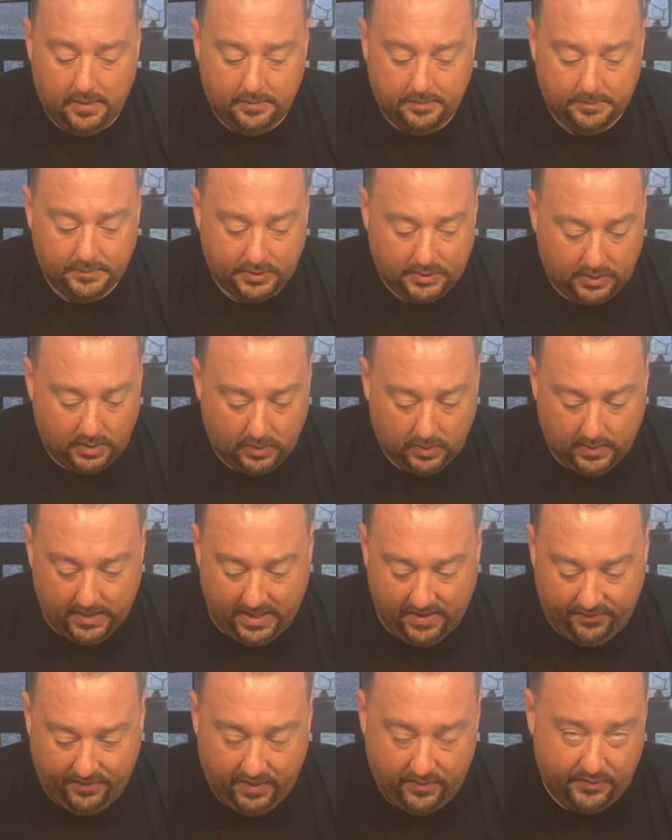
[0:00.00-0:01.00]
So
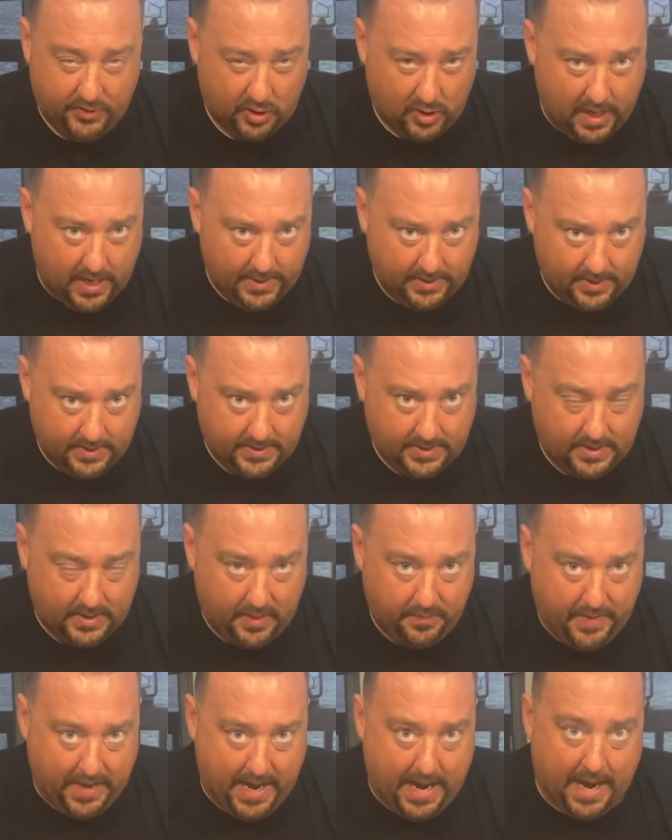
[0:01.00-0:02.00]
if you've tried this in the
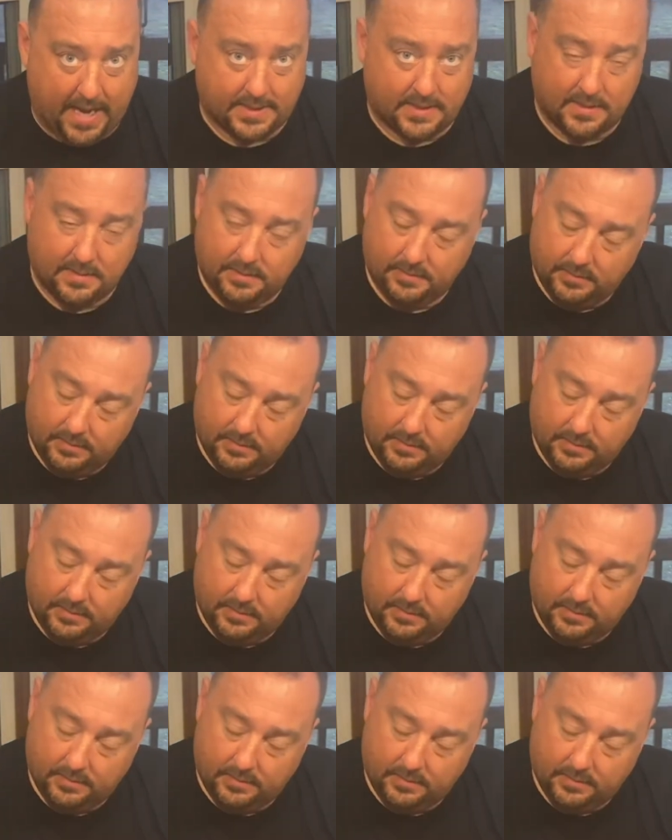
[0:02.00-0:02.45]
past,